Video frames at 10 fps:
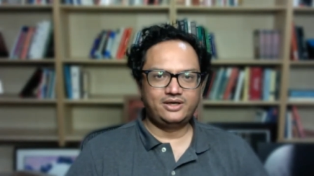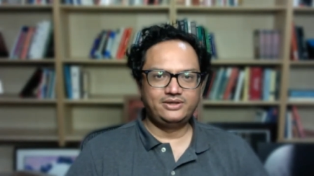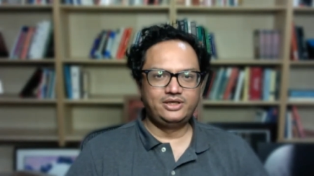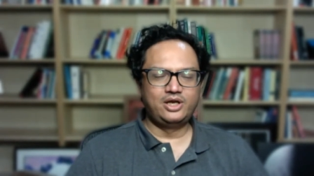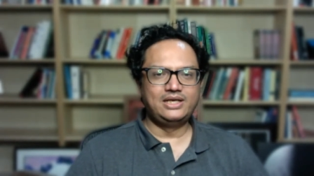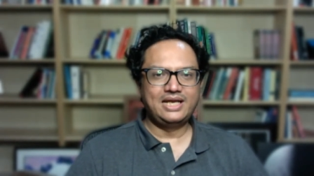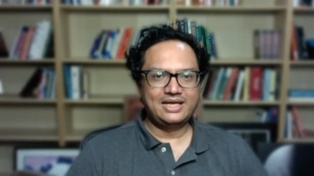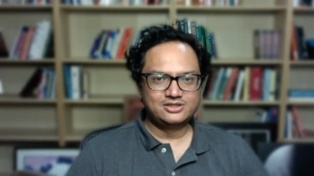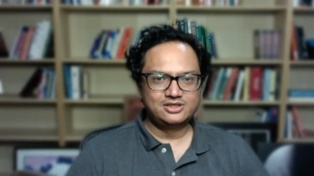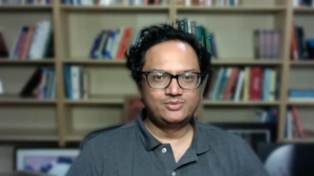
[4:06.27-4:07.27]
a,
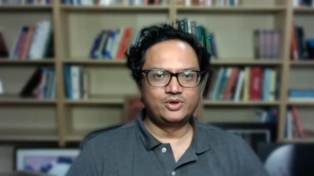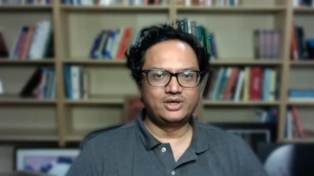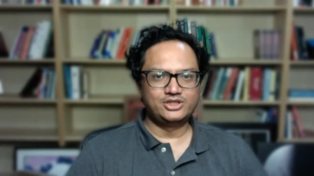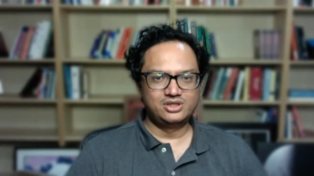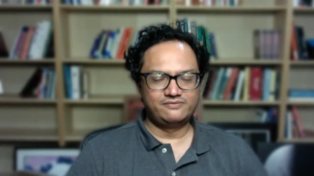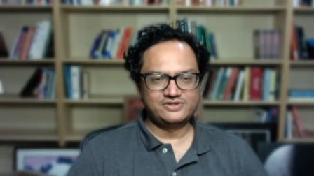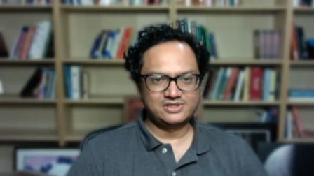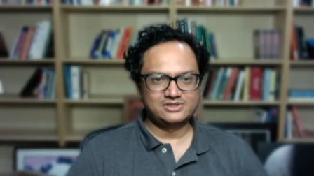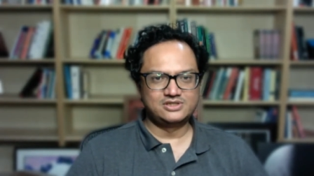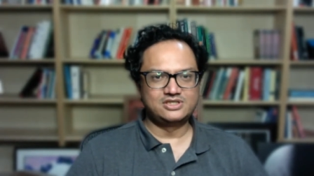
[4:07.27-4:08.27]
natural progression of
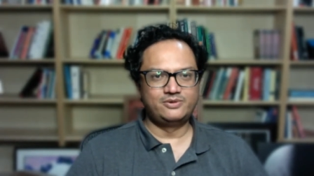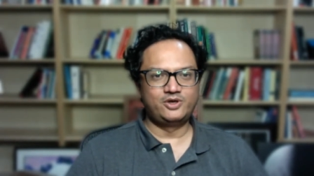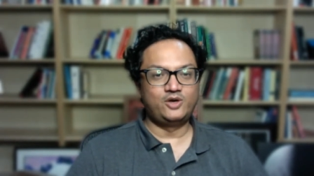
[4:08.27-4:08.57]
essential tremor,